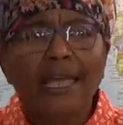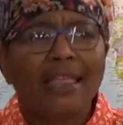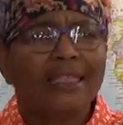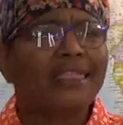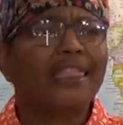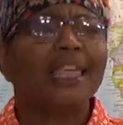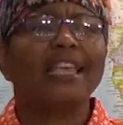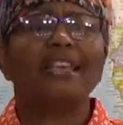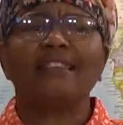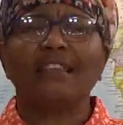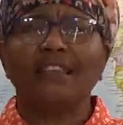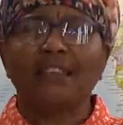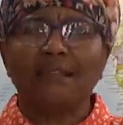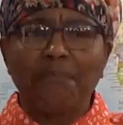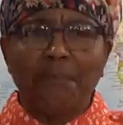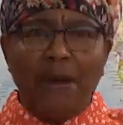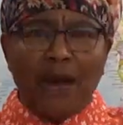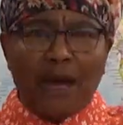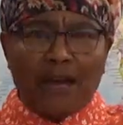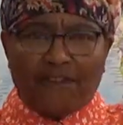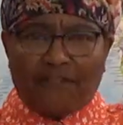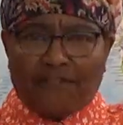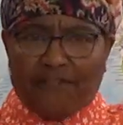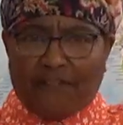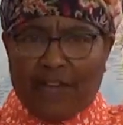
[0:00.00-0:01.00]
This is
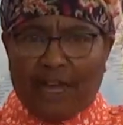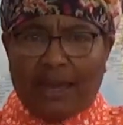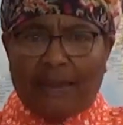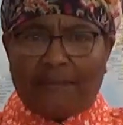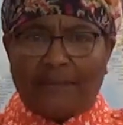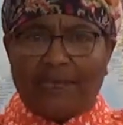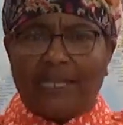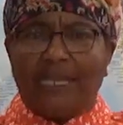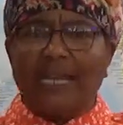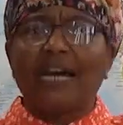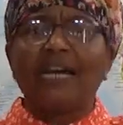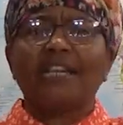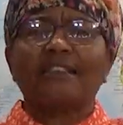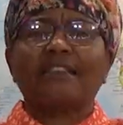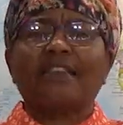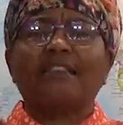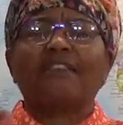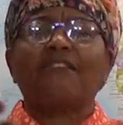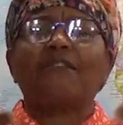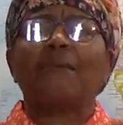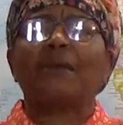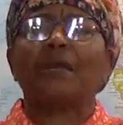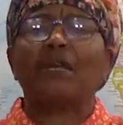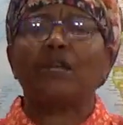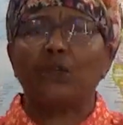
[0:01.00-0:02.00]
my family. has
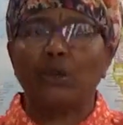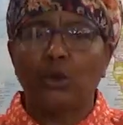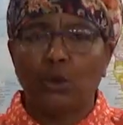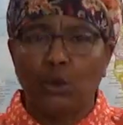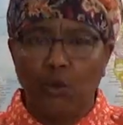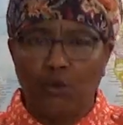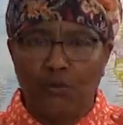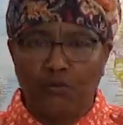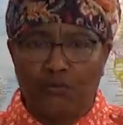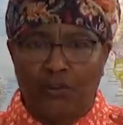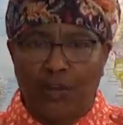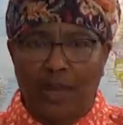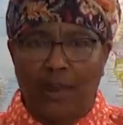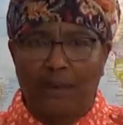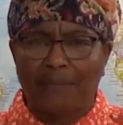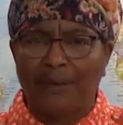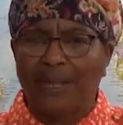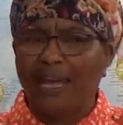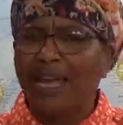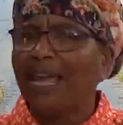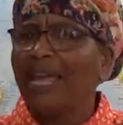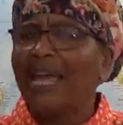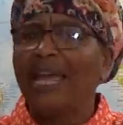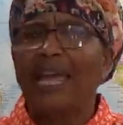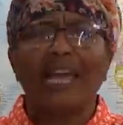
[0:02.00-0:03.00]
giving me a new
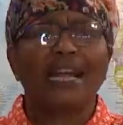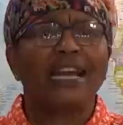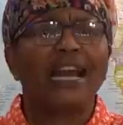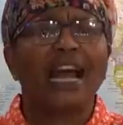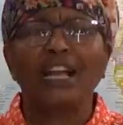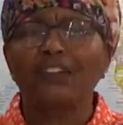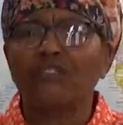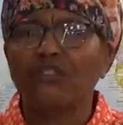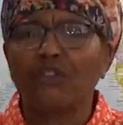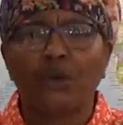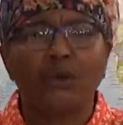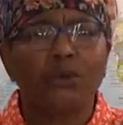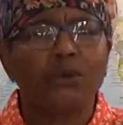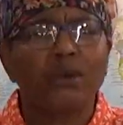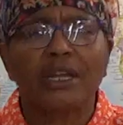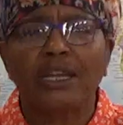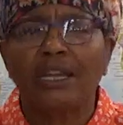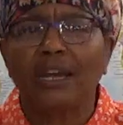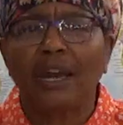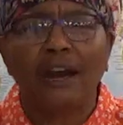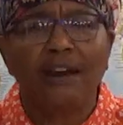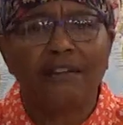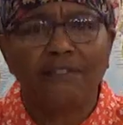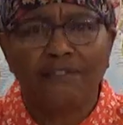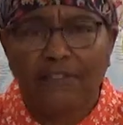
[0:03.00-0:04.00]
family. And I todah
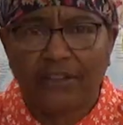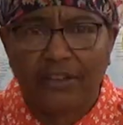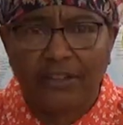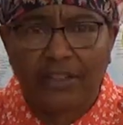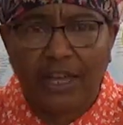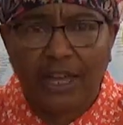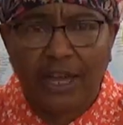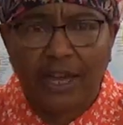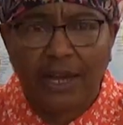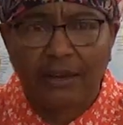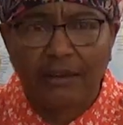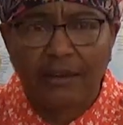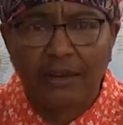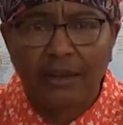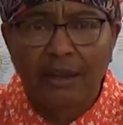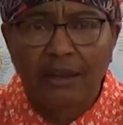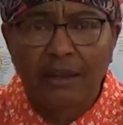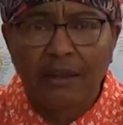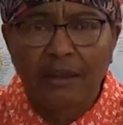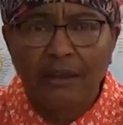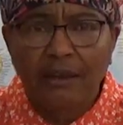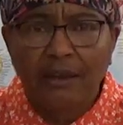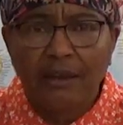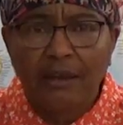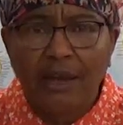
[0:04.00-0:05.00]
Yah for
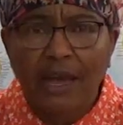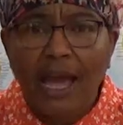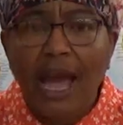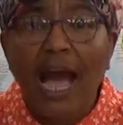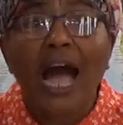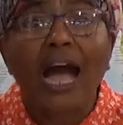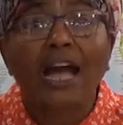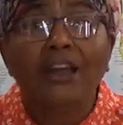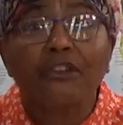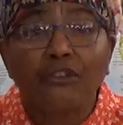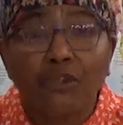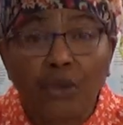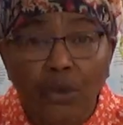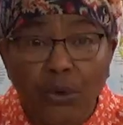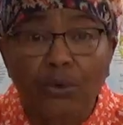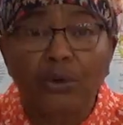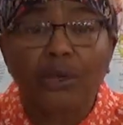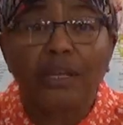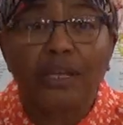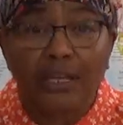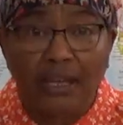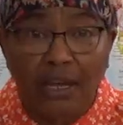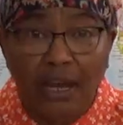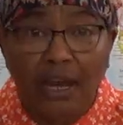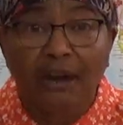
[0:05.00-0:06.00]
that. I
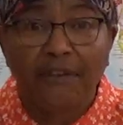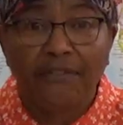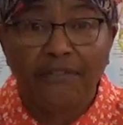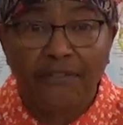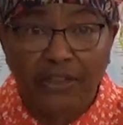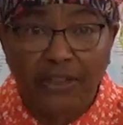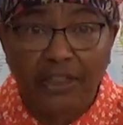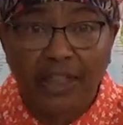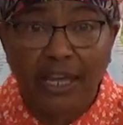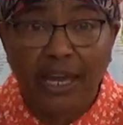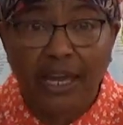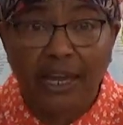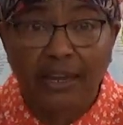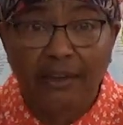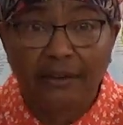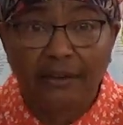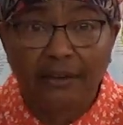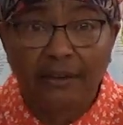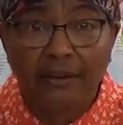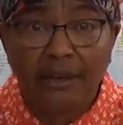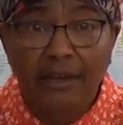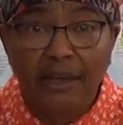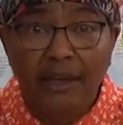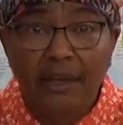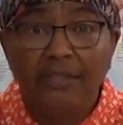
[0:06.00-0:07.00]
todah Yah for that.
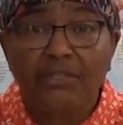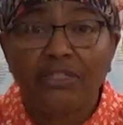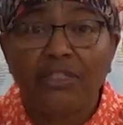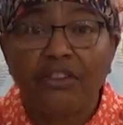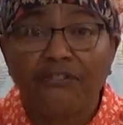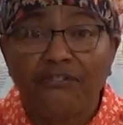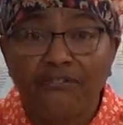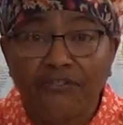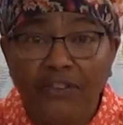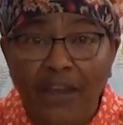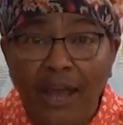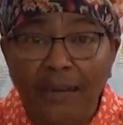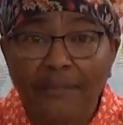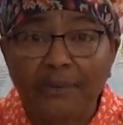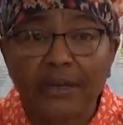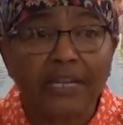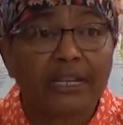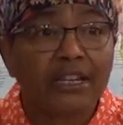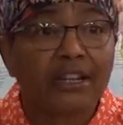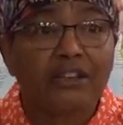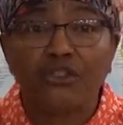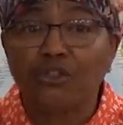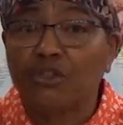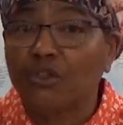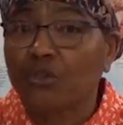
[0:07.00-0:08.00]
The family
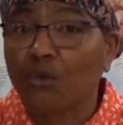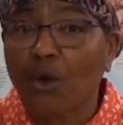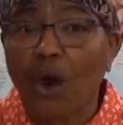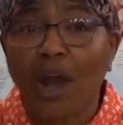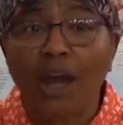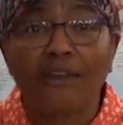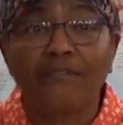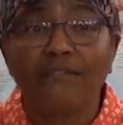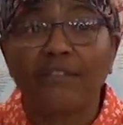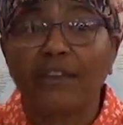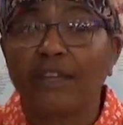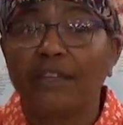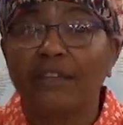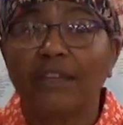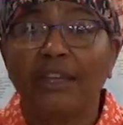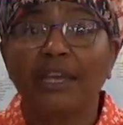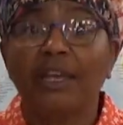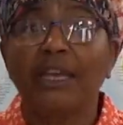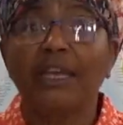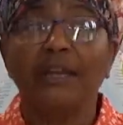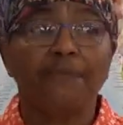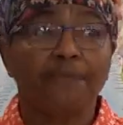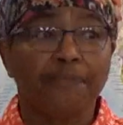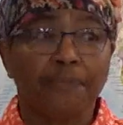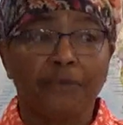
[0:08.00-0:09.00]
that's striving
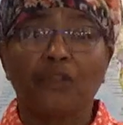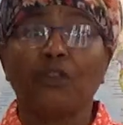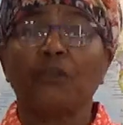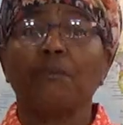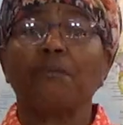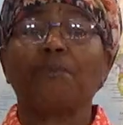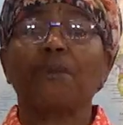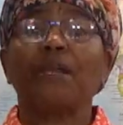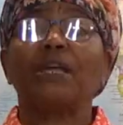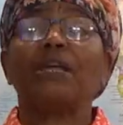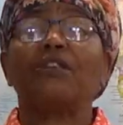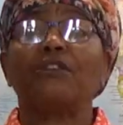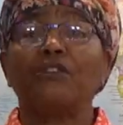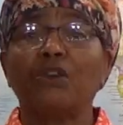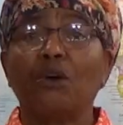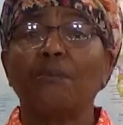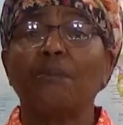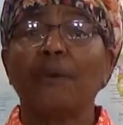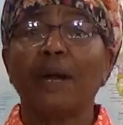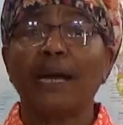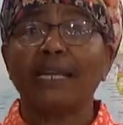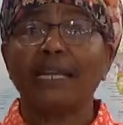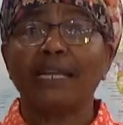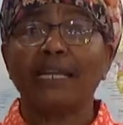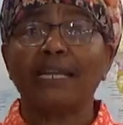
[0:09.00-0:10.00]
to please
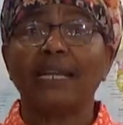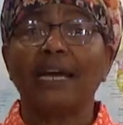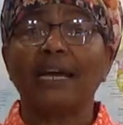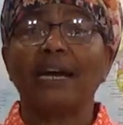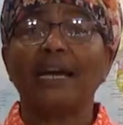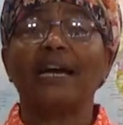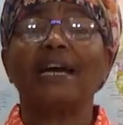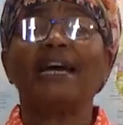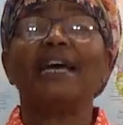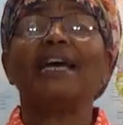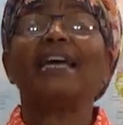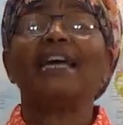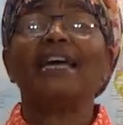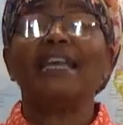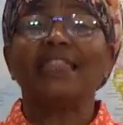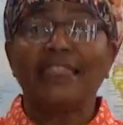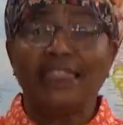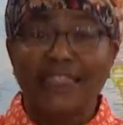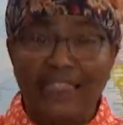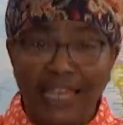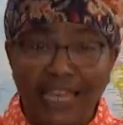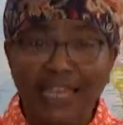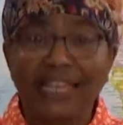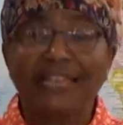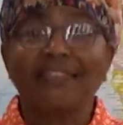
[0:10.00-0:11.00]
Almighty Yah,
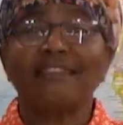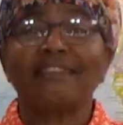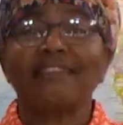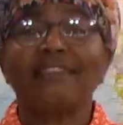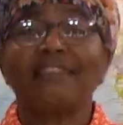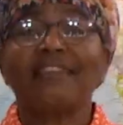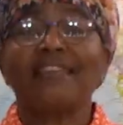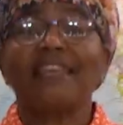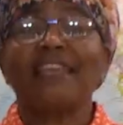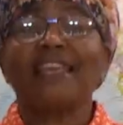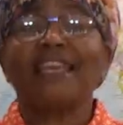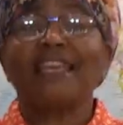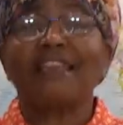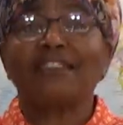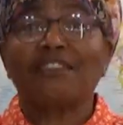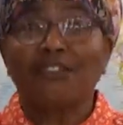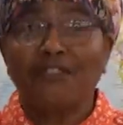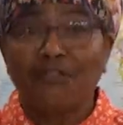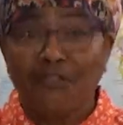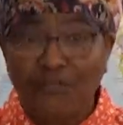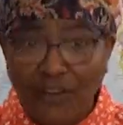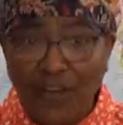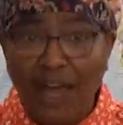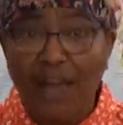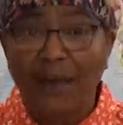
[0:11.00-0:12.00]
this is the
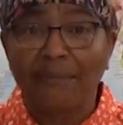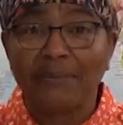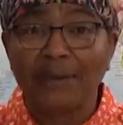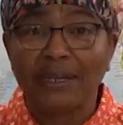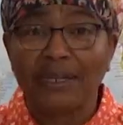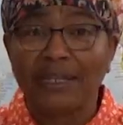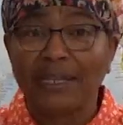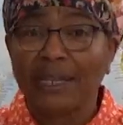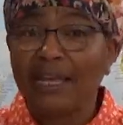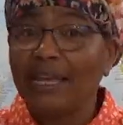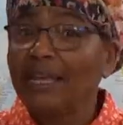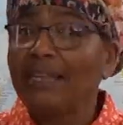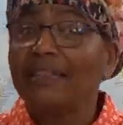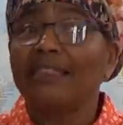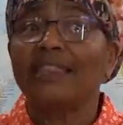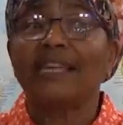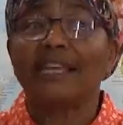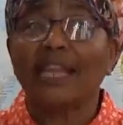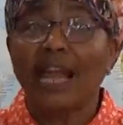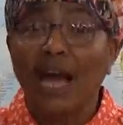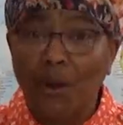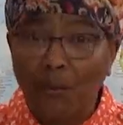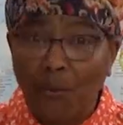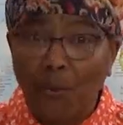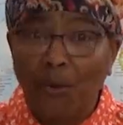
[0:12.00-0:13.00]
family
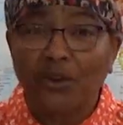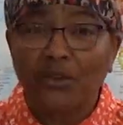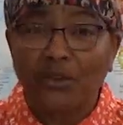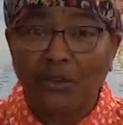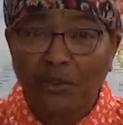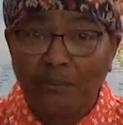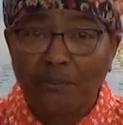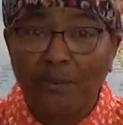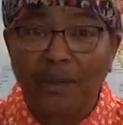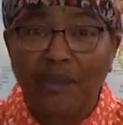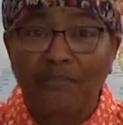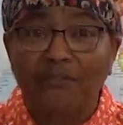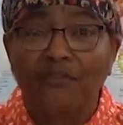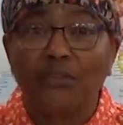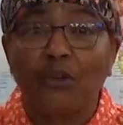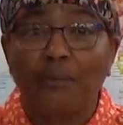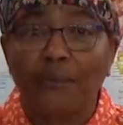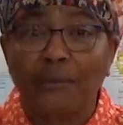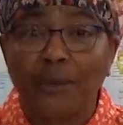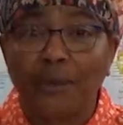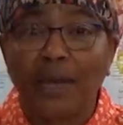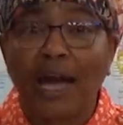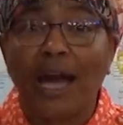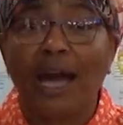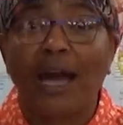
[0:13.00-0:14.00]
that I want to be
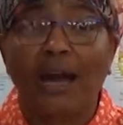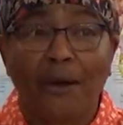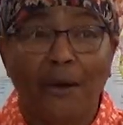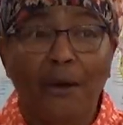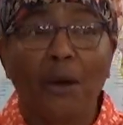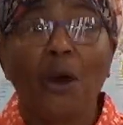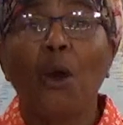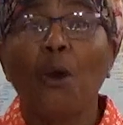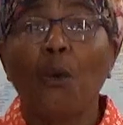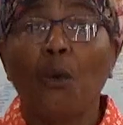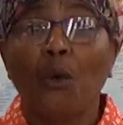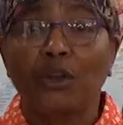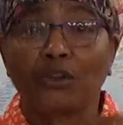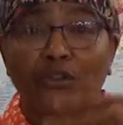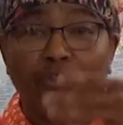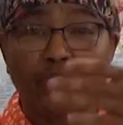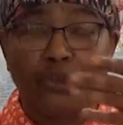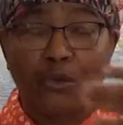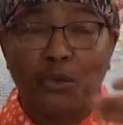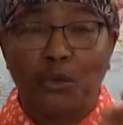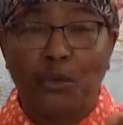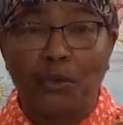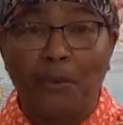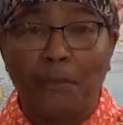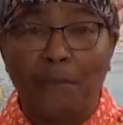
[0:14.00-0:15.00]
familiar, I want
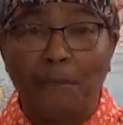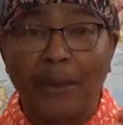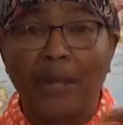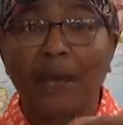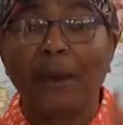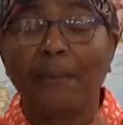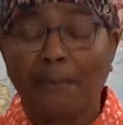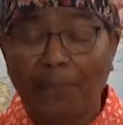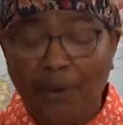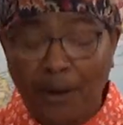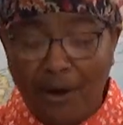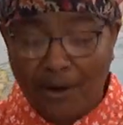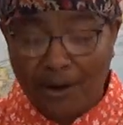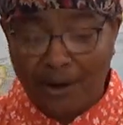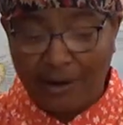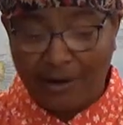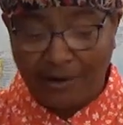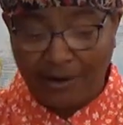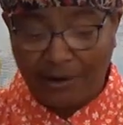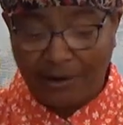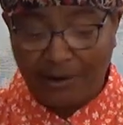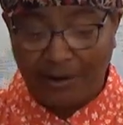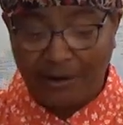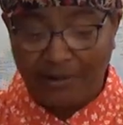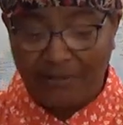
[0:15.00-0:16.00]
to be a part
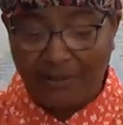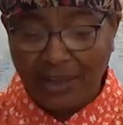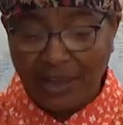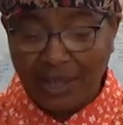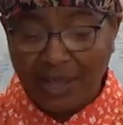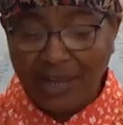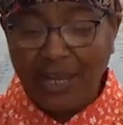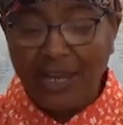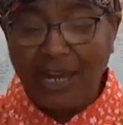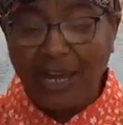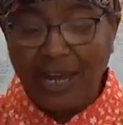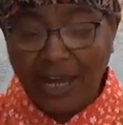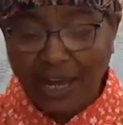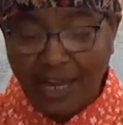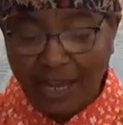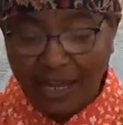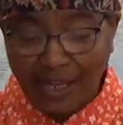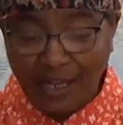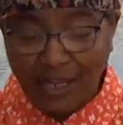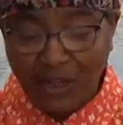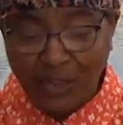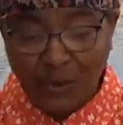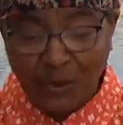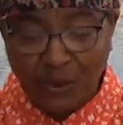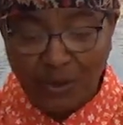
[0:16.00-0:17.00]
of.
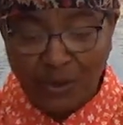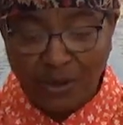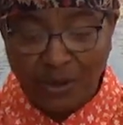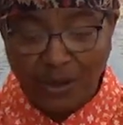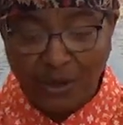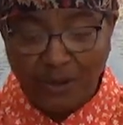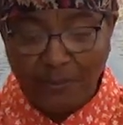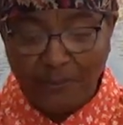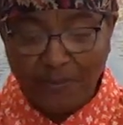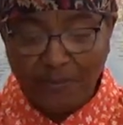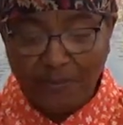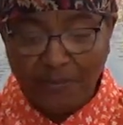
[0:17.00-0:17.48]
Hallelujah.